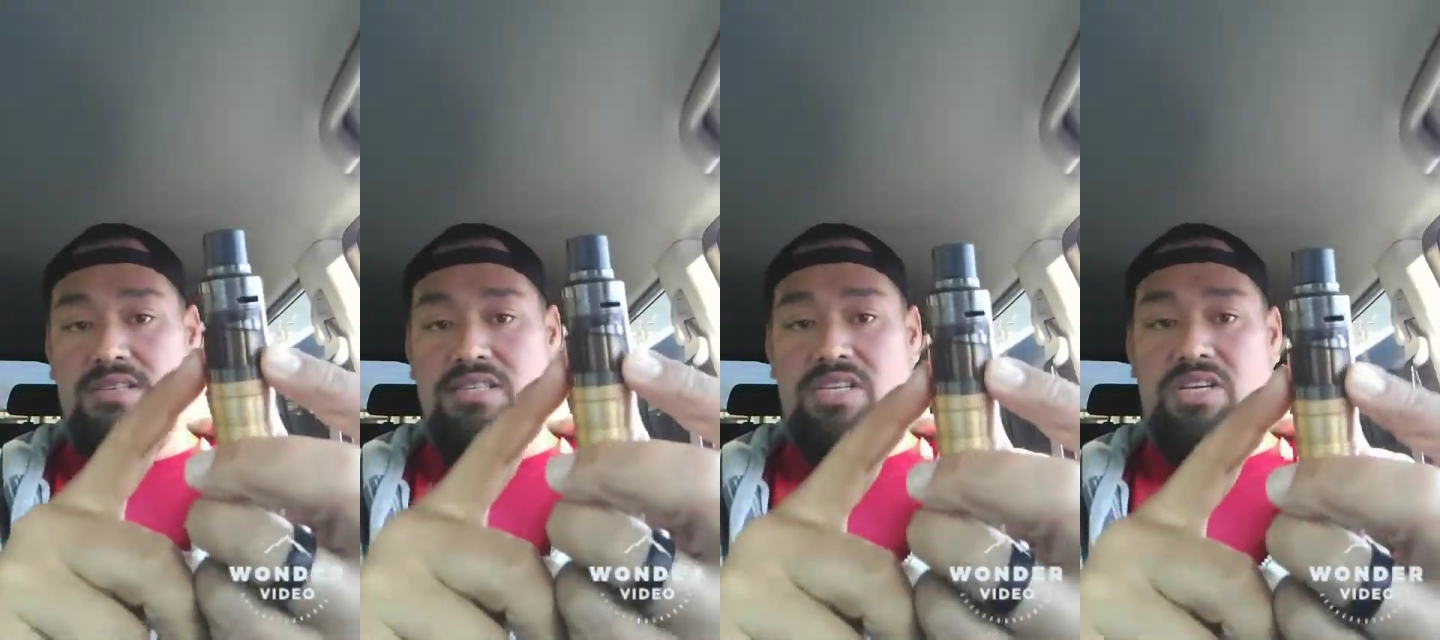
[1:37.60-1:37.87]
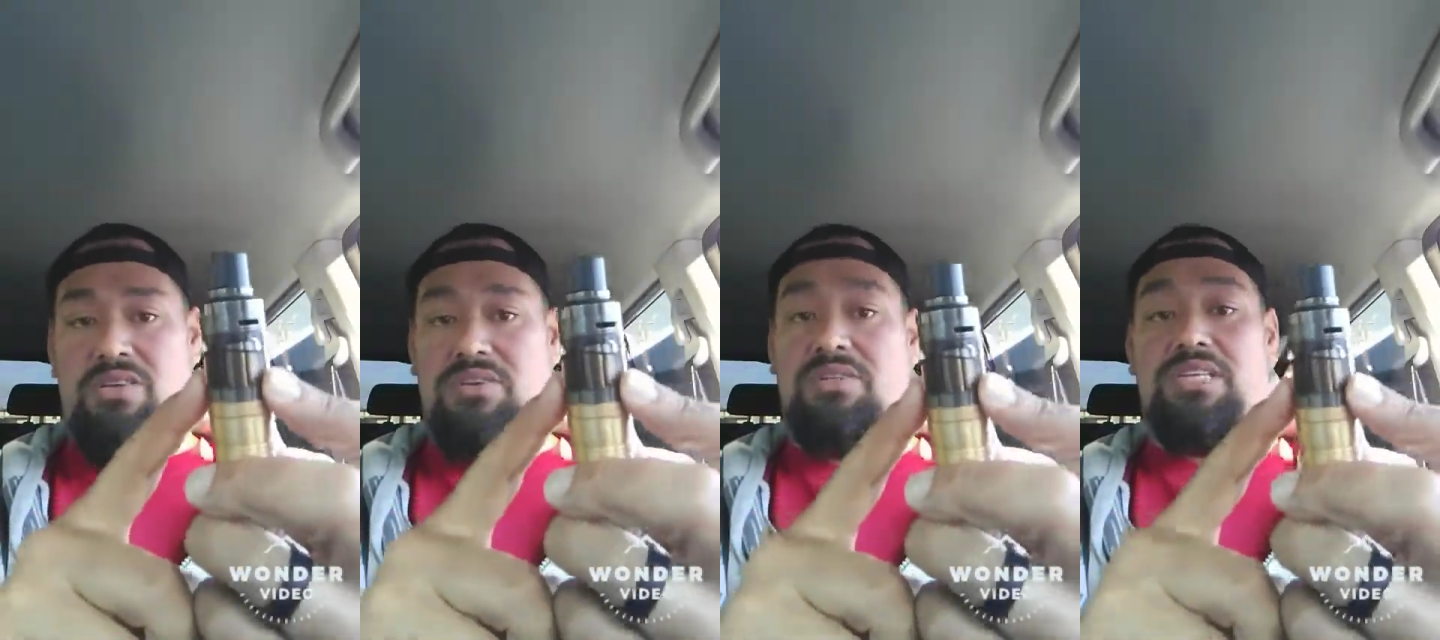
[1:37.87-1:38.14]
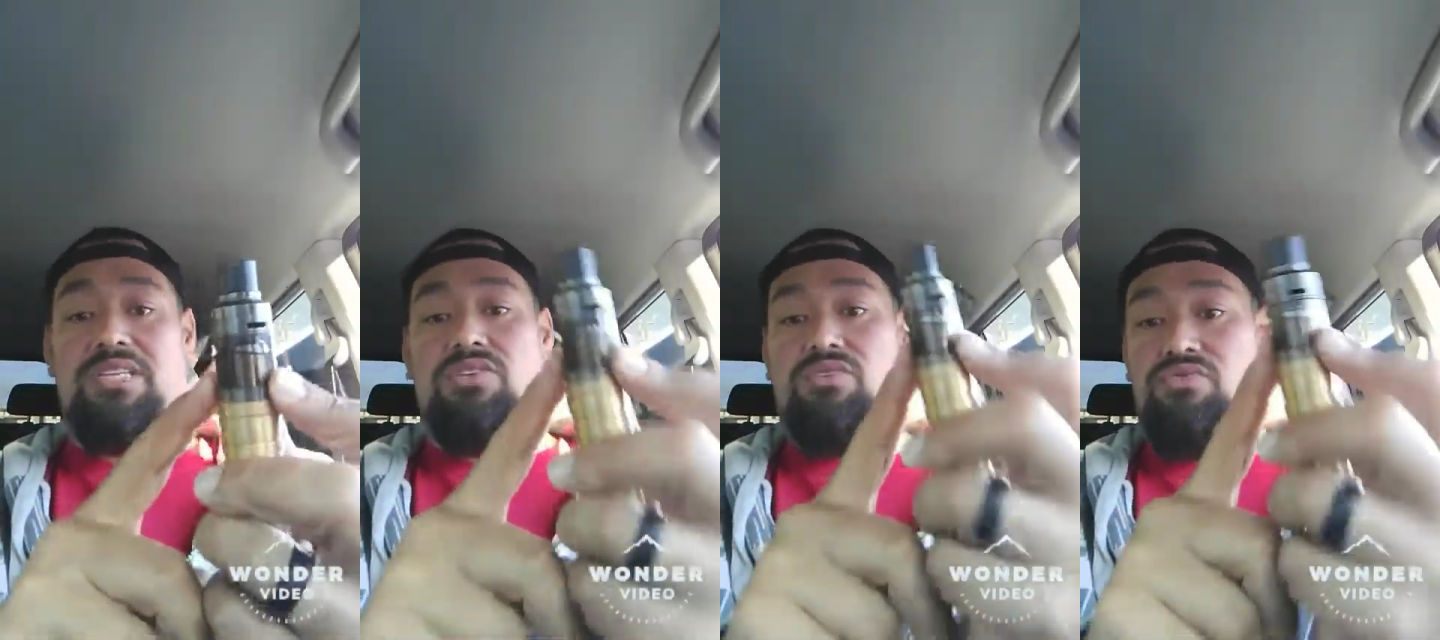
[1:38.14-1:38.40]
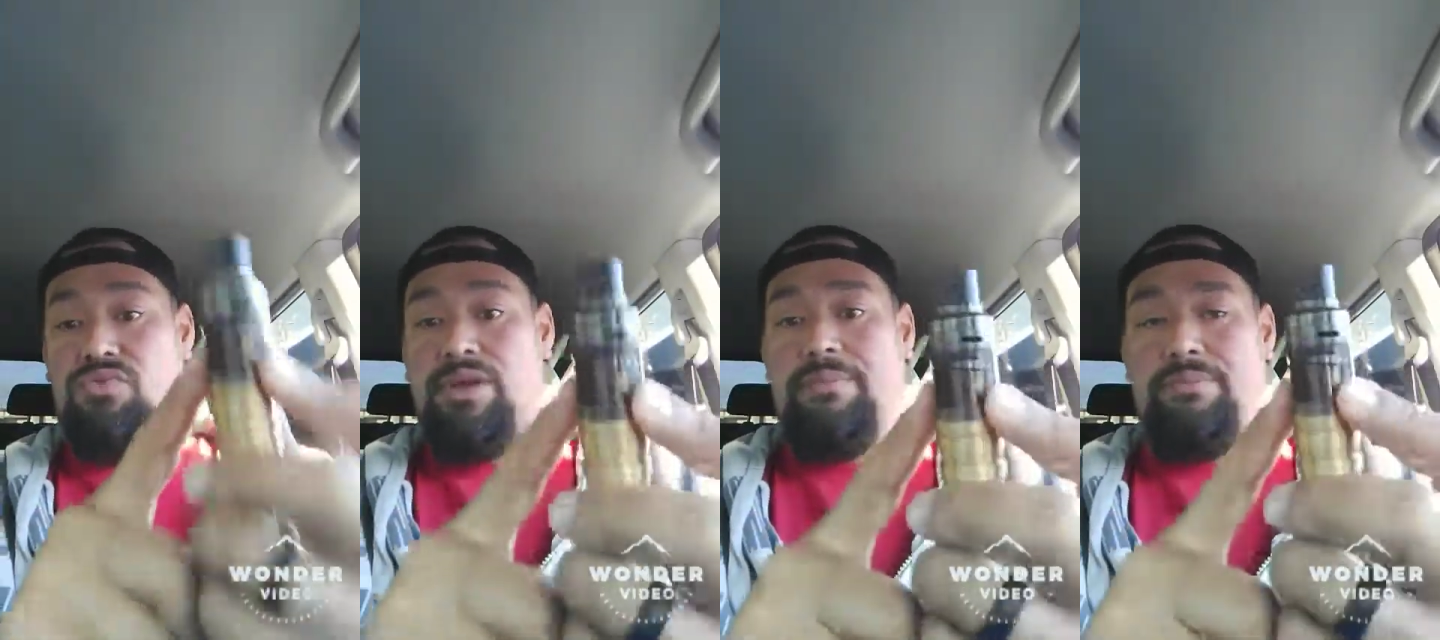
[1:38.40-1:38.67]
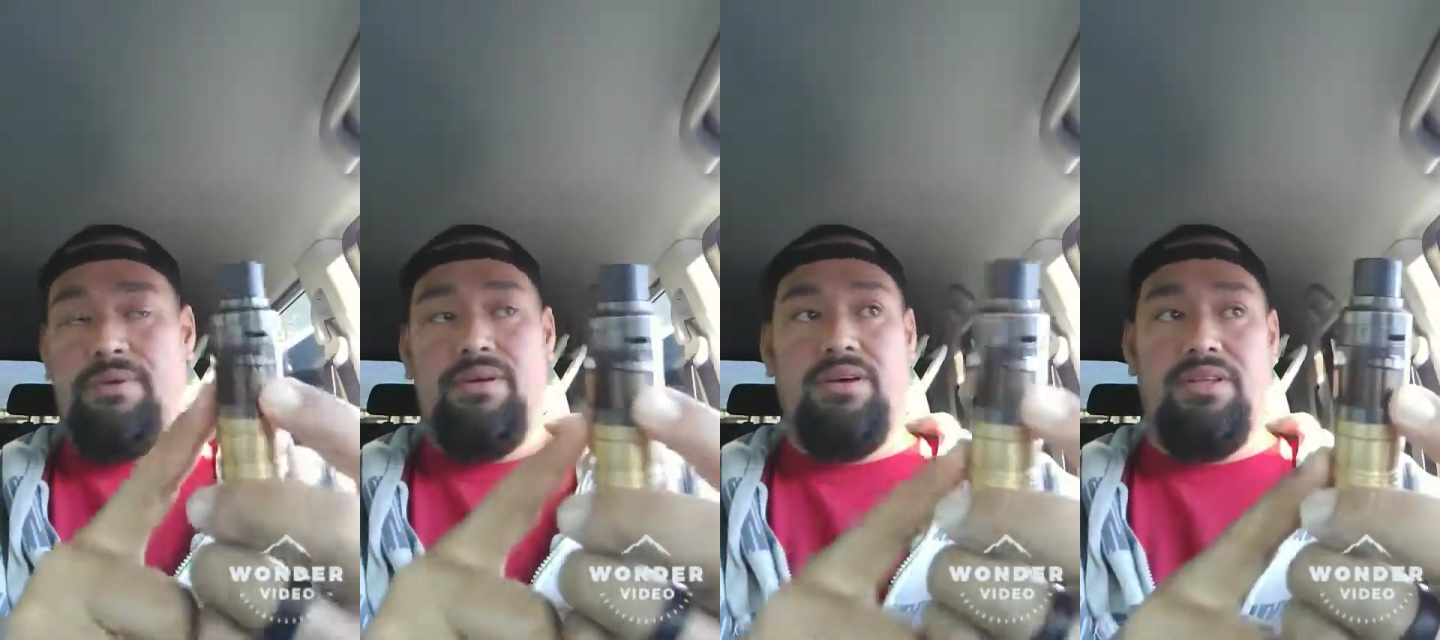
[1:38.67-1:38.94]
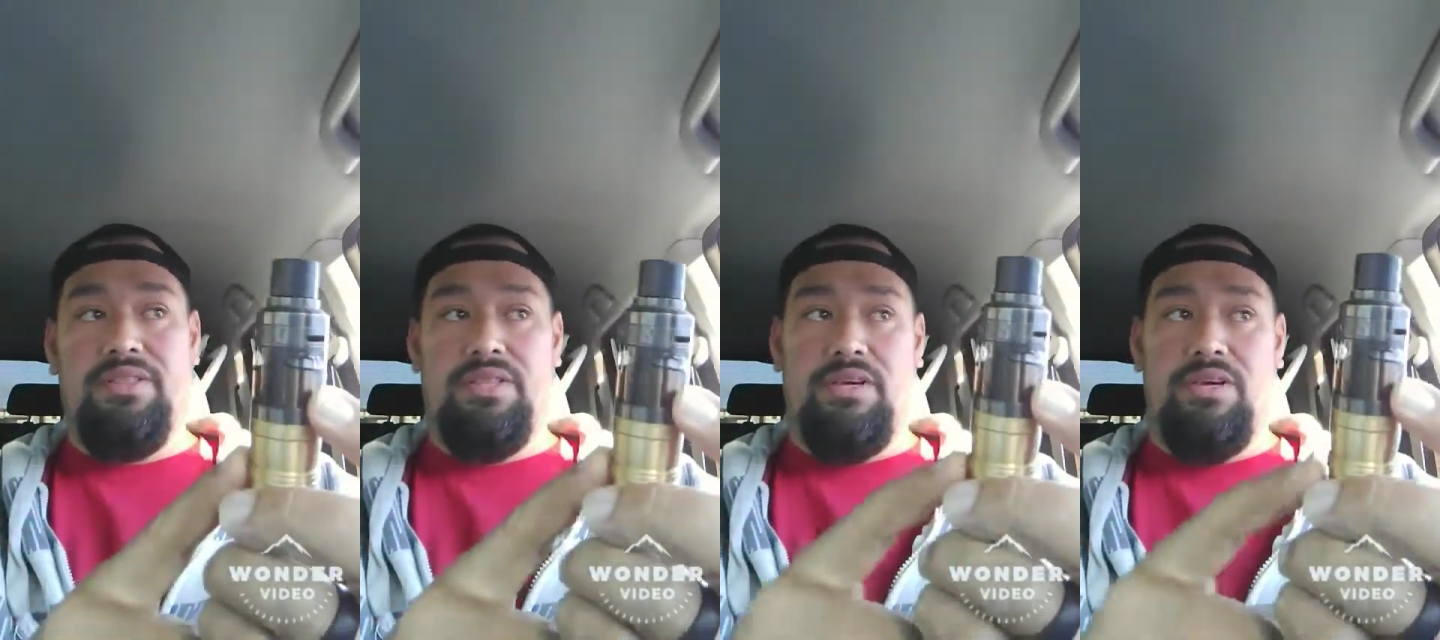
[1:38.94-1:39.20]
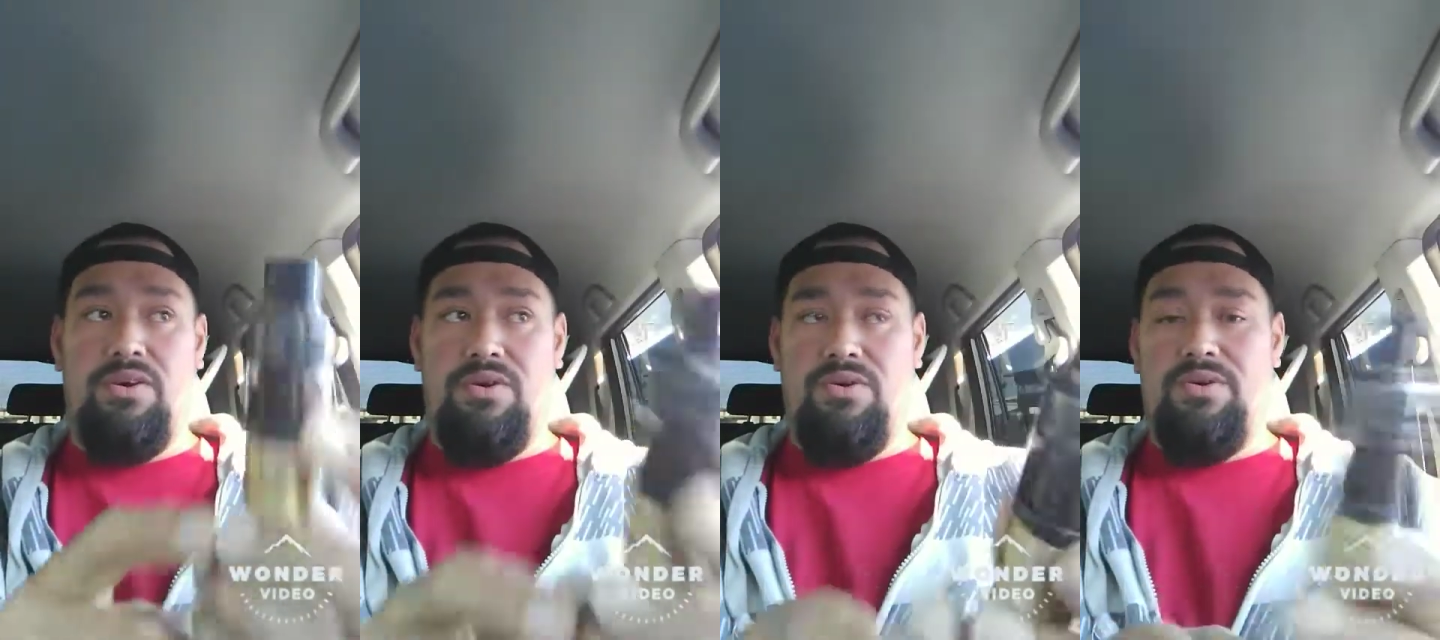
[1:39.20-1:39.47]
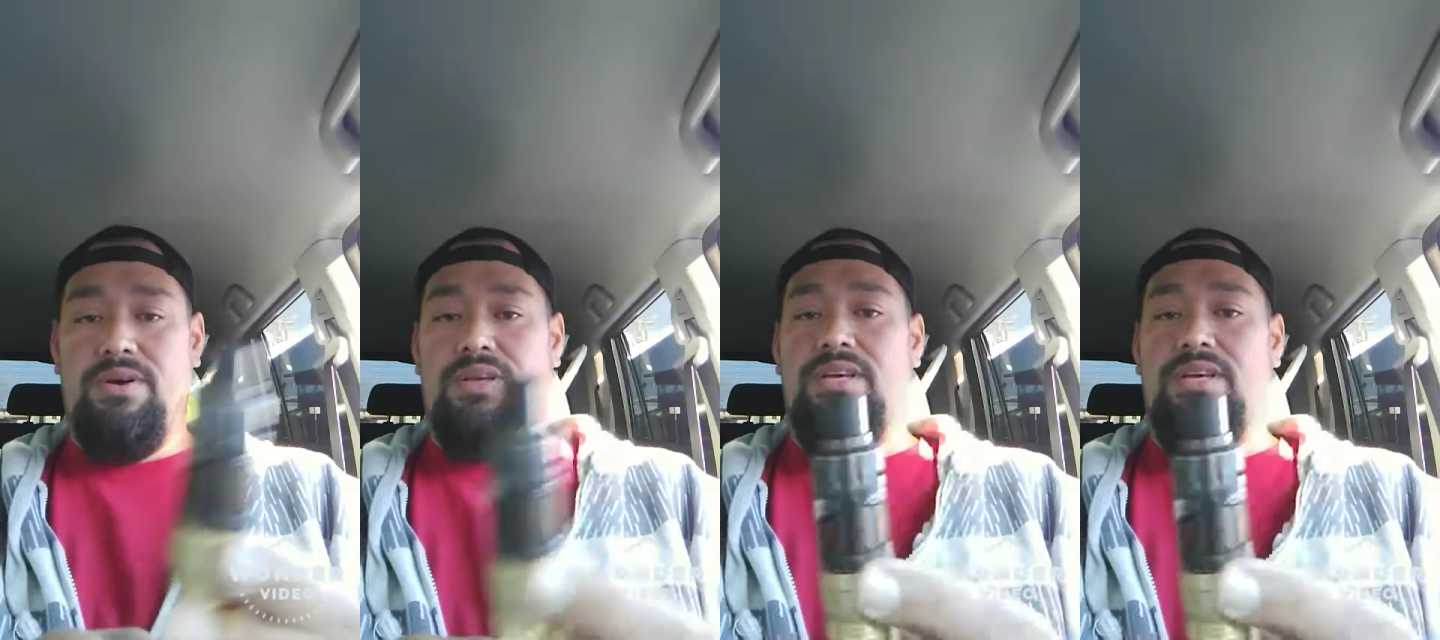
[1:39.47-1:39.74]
so you don't need to drip on the go.